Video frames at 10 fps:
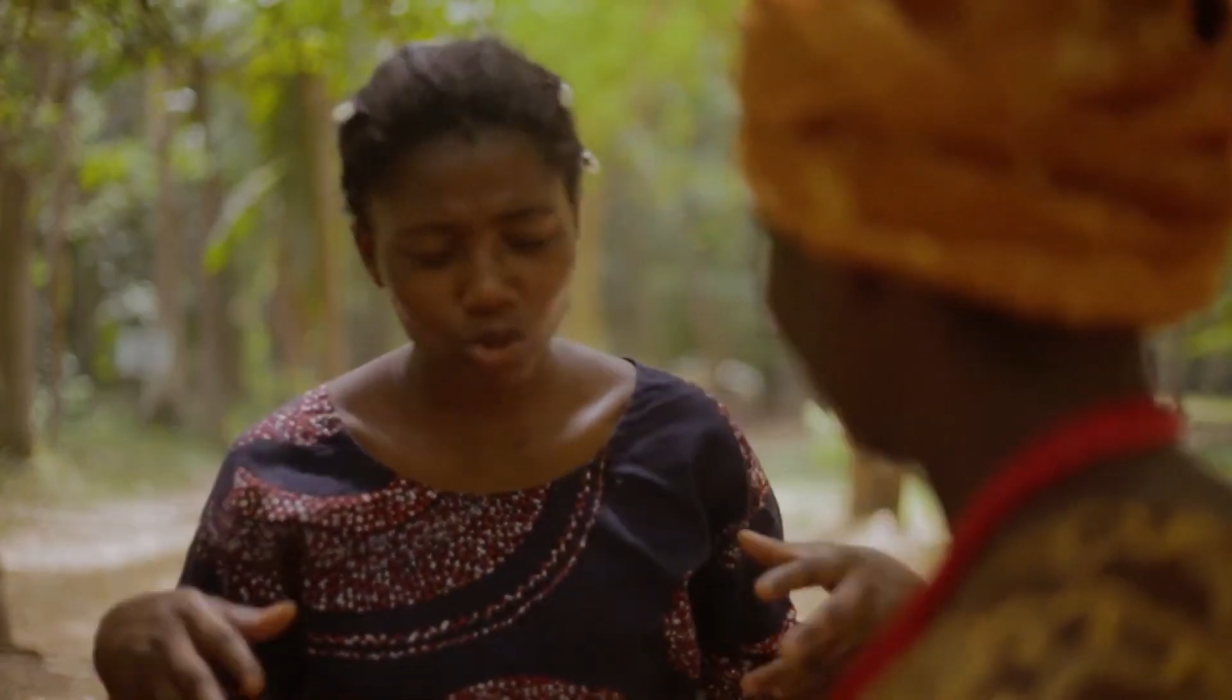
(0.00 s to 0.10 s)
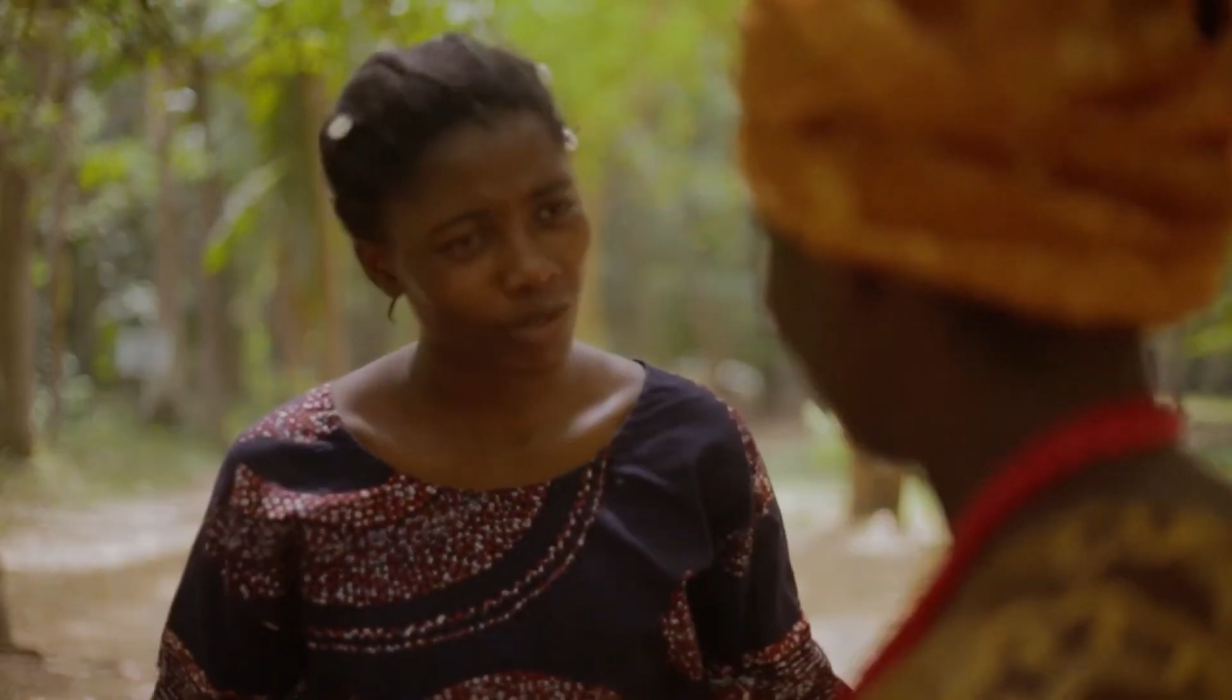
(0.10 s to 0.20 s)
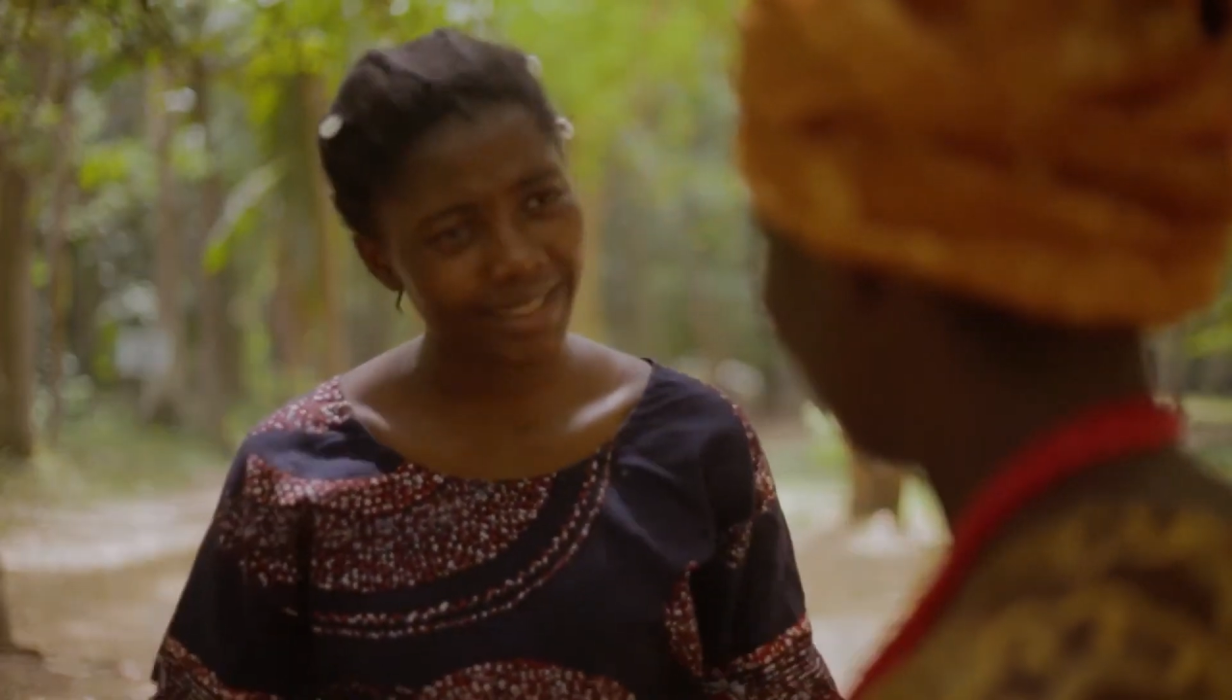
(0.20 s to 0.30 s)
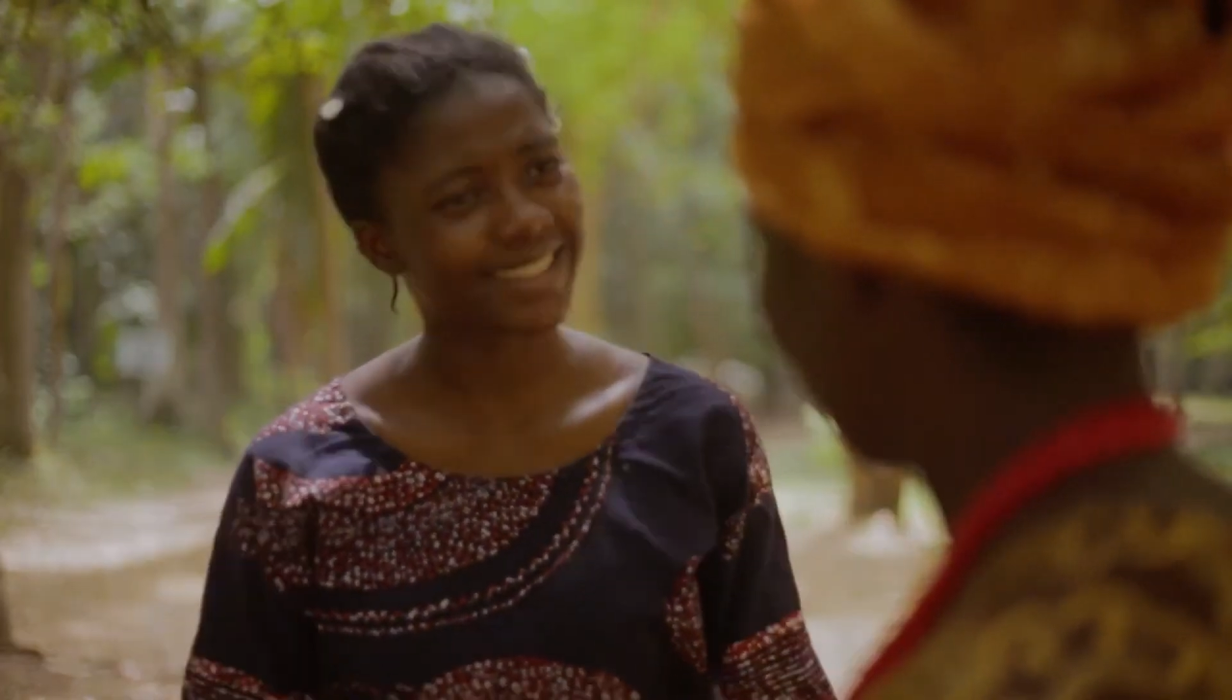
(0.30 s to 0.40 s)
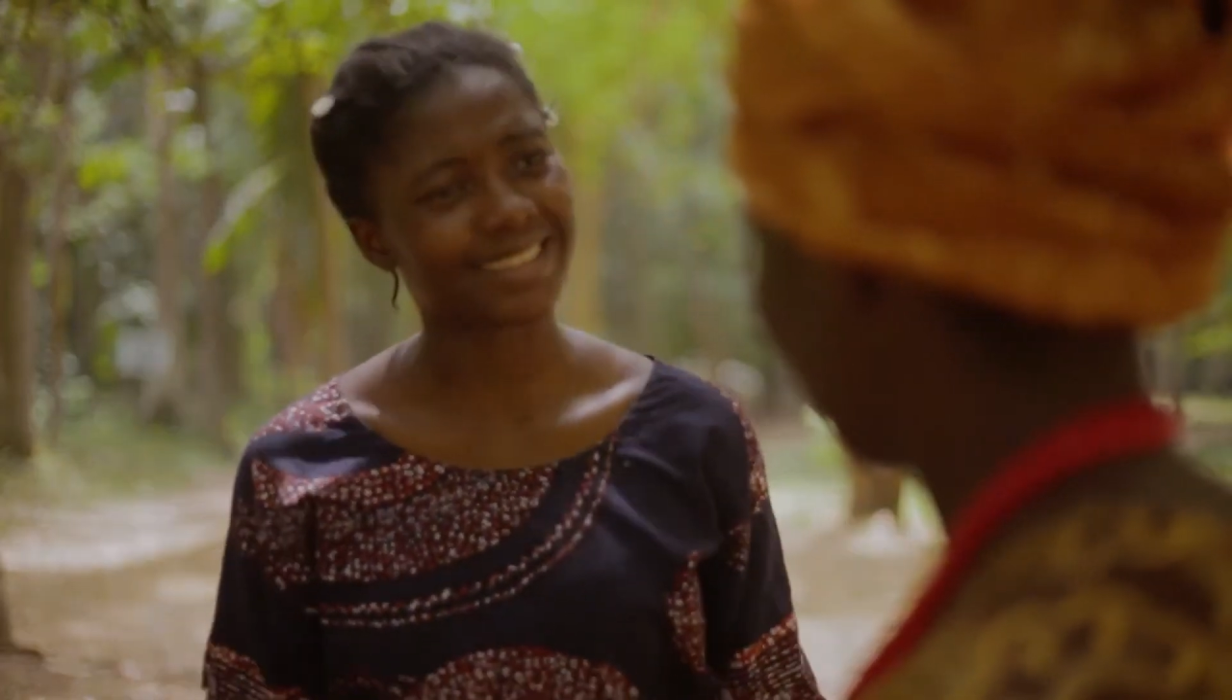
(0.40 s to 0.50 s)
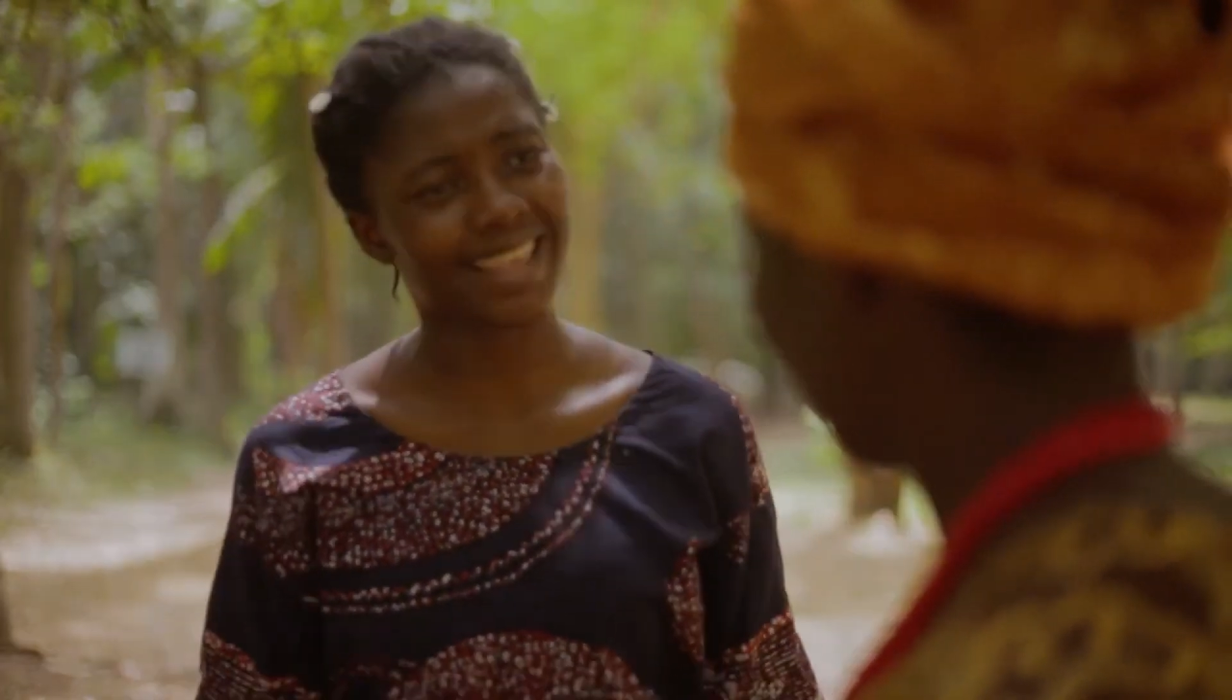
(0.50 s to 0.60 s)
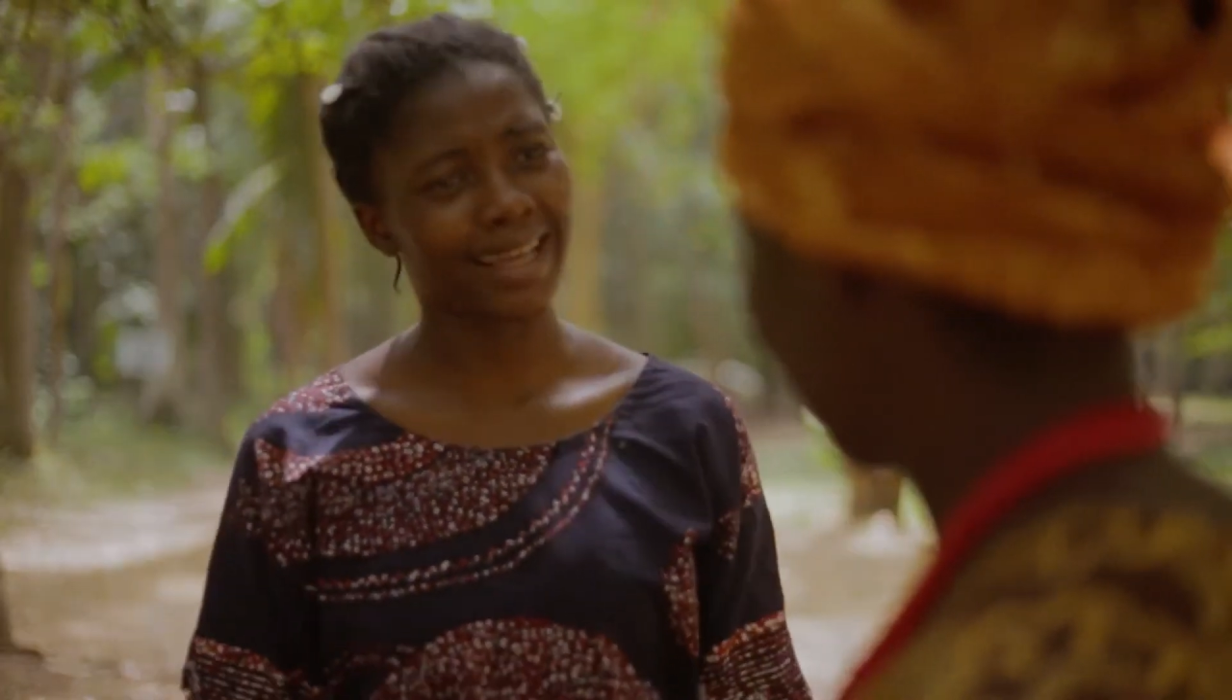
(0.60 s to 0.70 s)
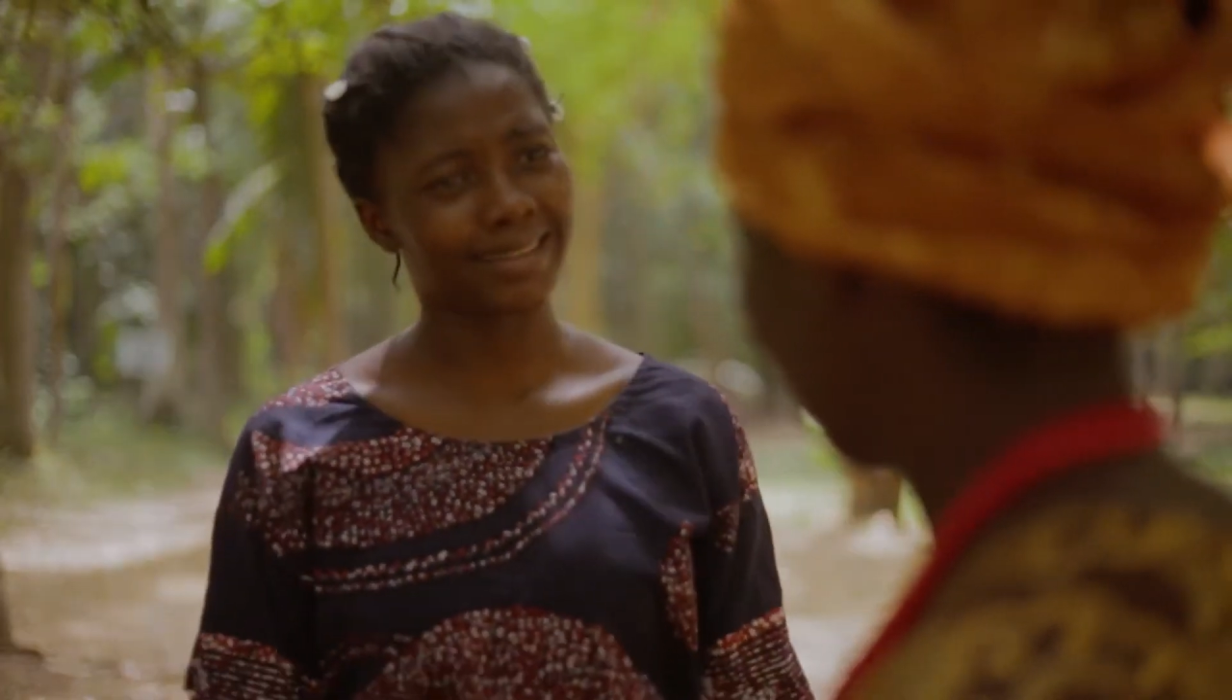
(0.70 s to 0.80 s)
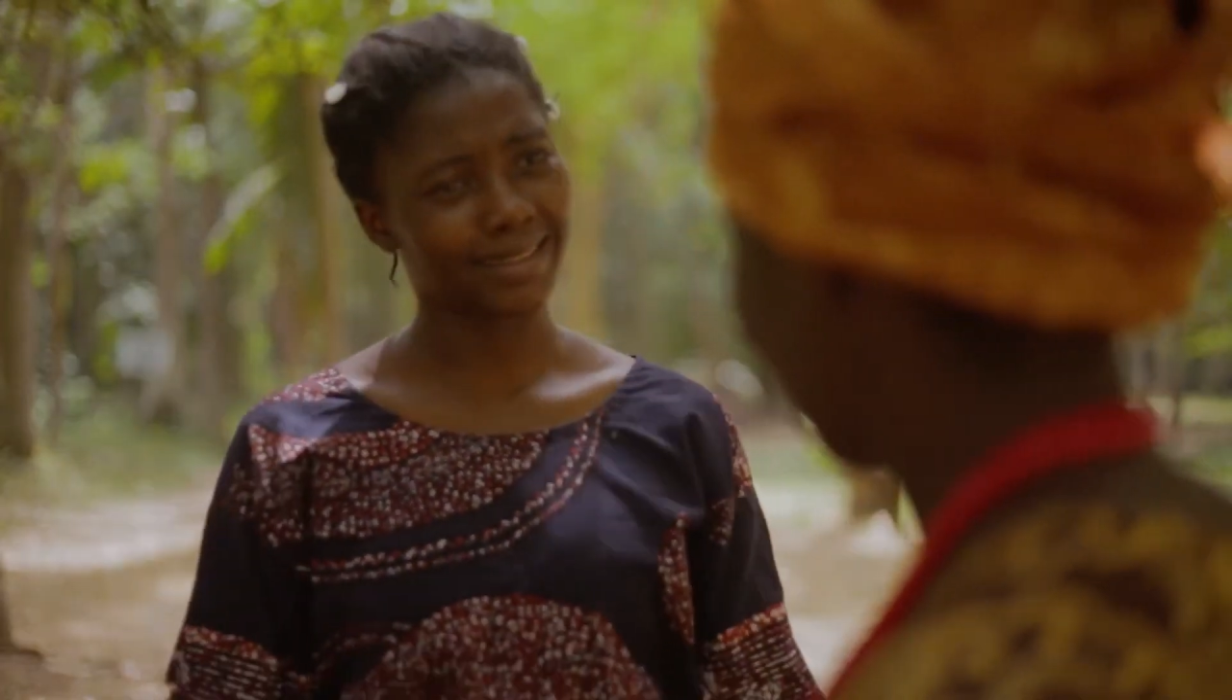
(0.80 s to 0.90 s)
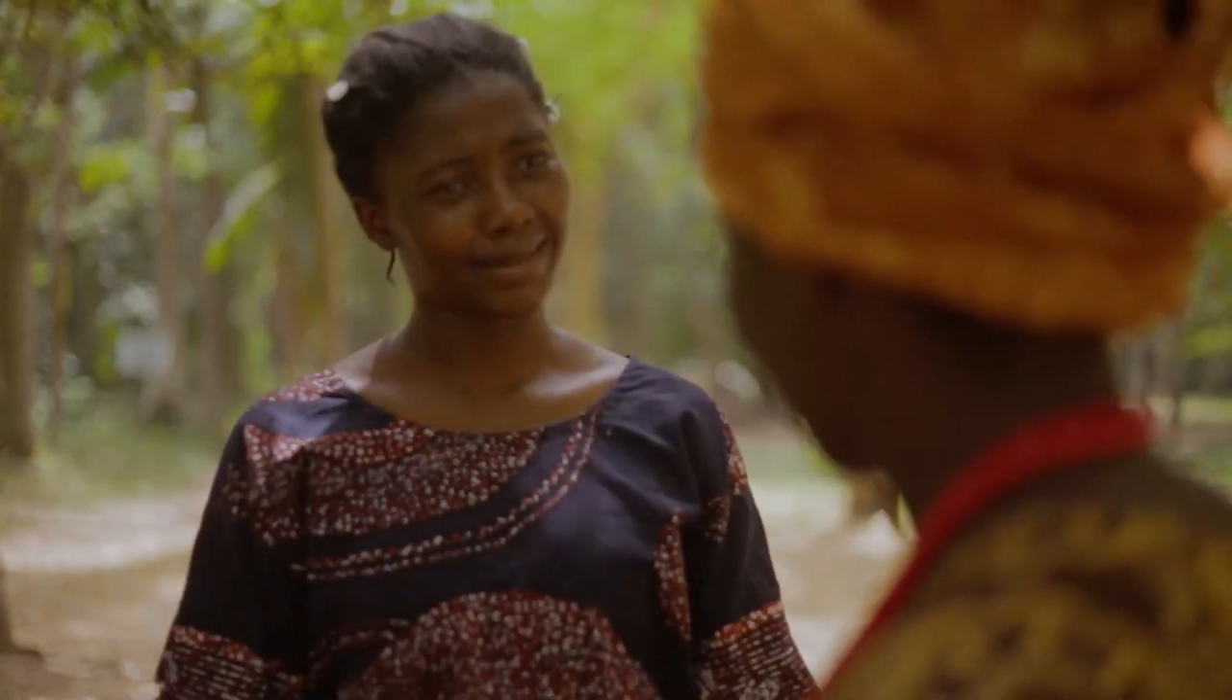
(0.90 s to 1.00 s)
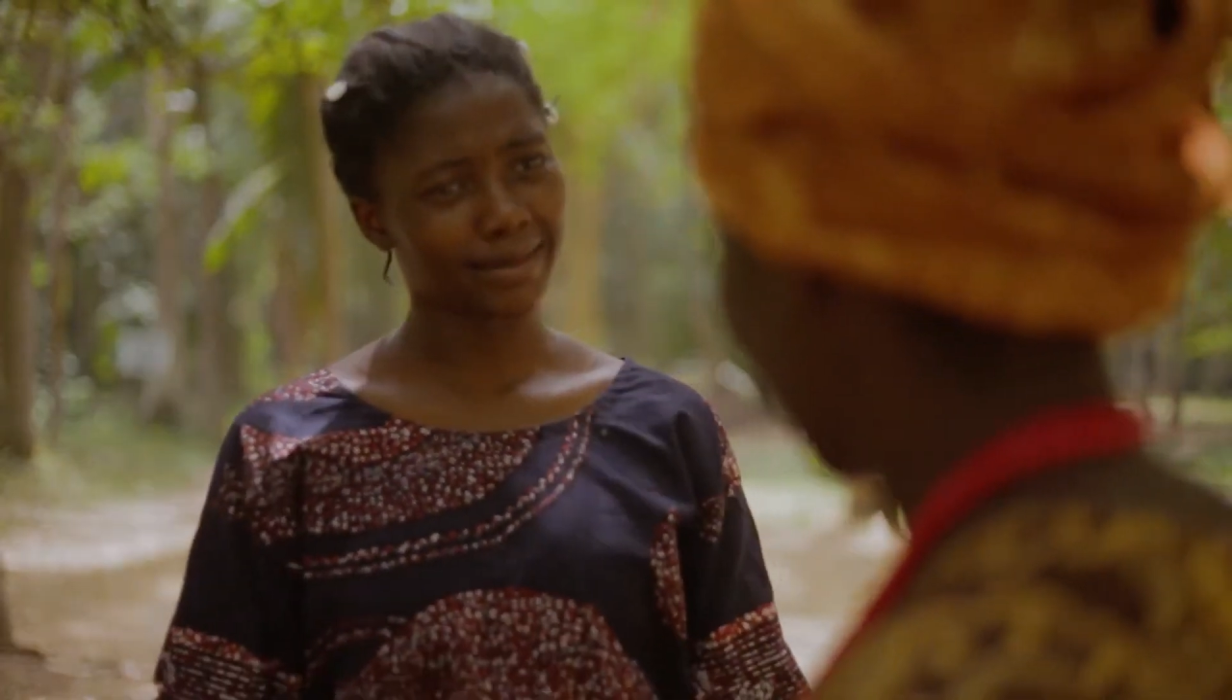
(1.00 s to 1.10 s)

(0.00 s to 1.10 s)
understand.